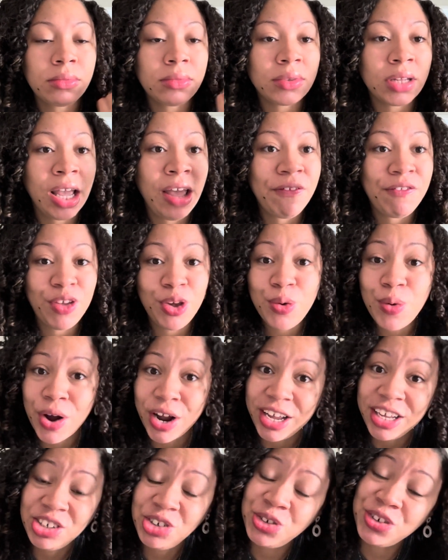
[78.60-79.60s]
if you are
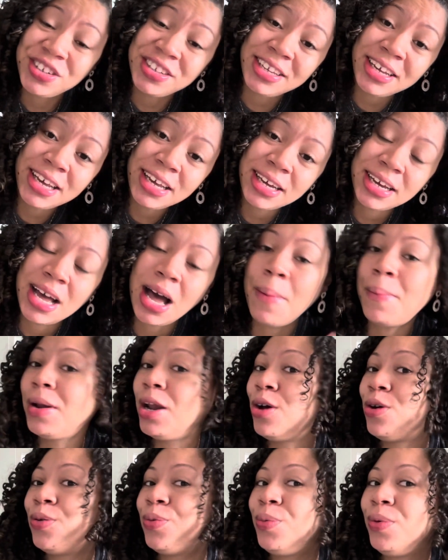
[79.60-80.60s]
interested, come
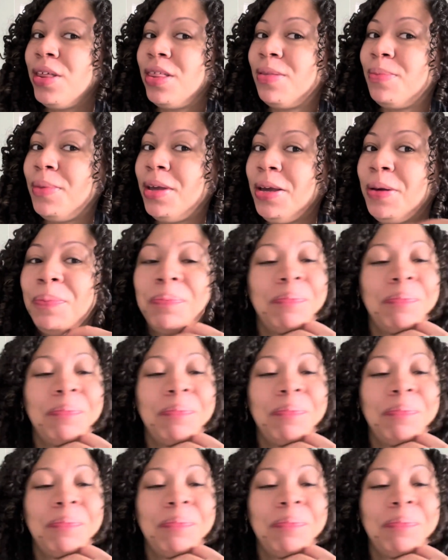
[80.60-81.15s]
along with me.